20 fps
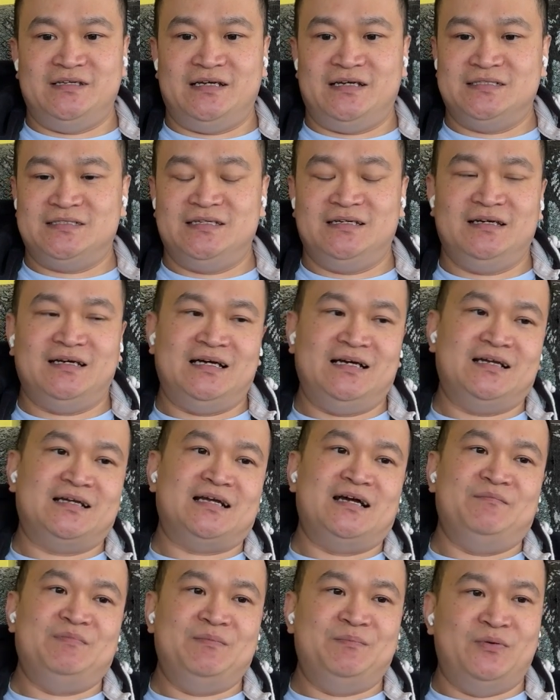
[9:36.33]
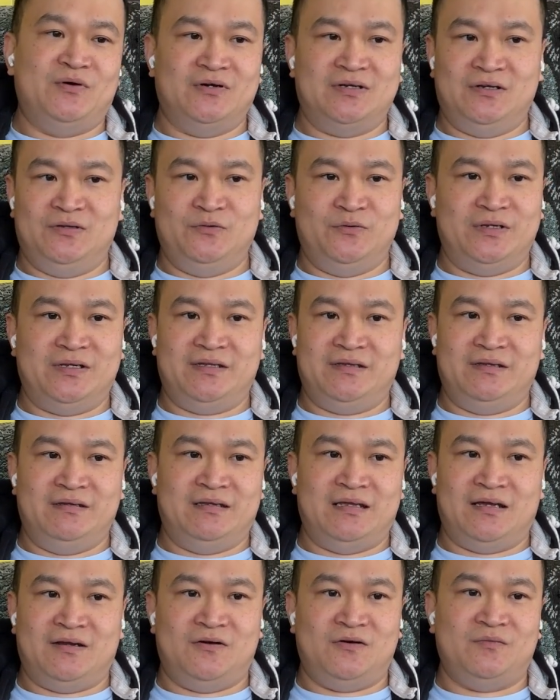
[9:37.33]
I say I can't be bothered doing
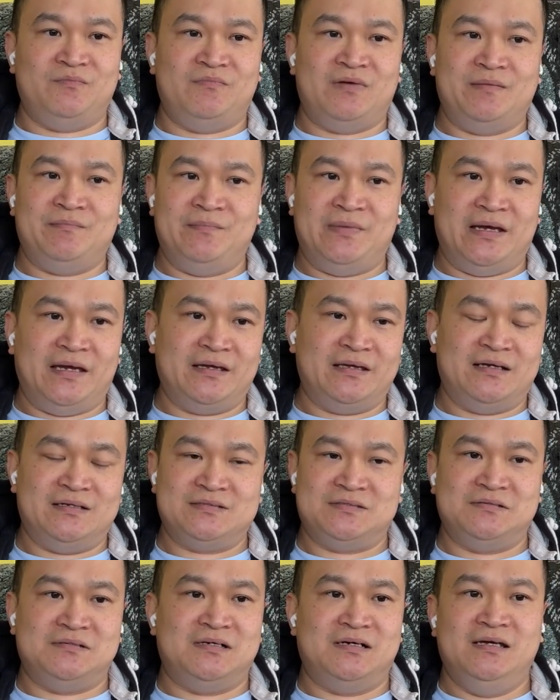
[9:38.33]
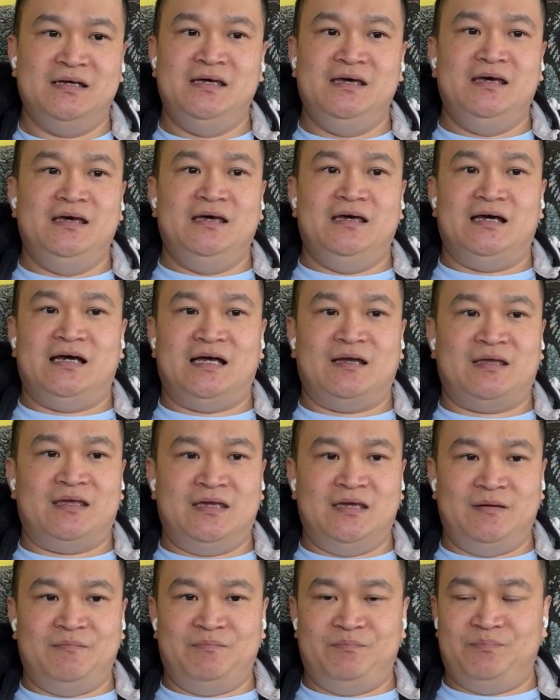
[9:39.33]
that on my Mac, so I
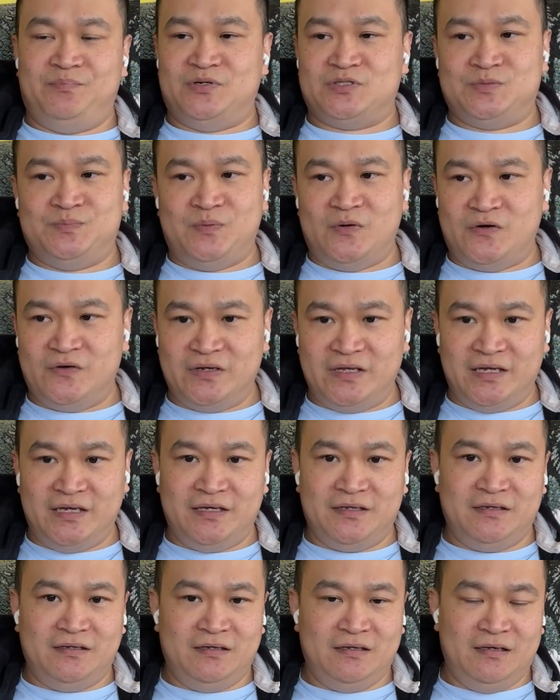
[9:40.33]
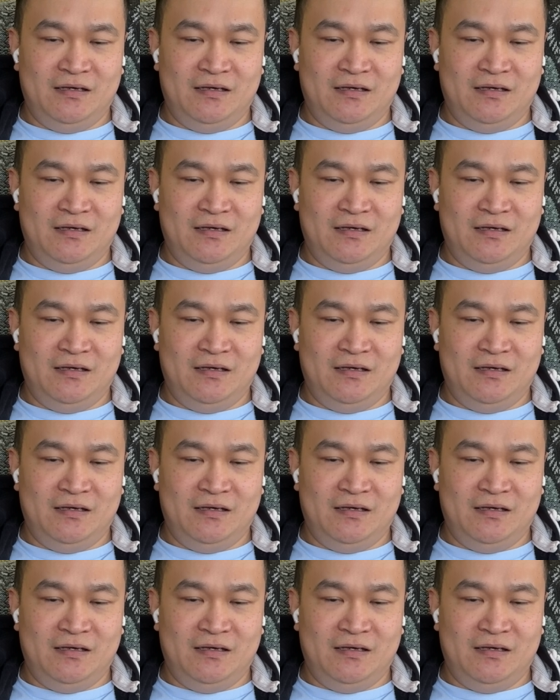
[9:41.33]
keep postponing it.